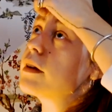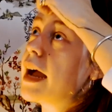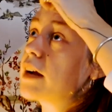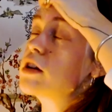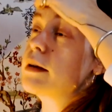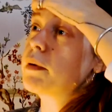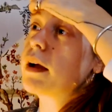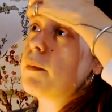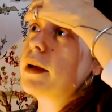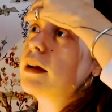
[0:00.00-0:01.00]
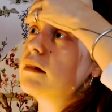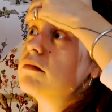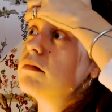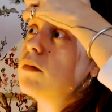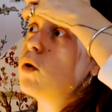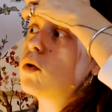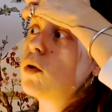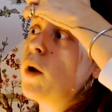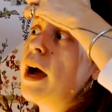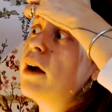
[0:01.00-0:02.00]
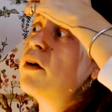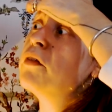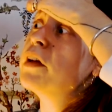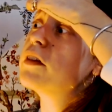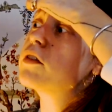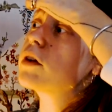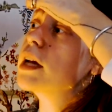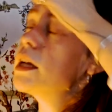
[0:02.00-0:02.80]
actually becoming more aware of history.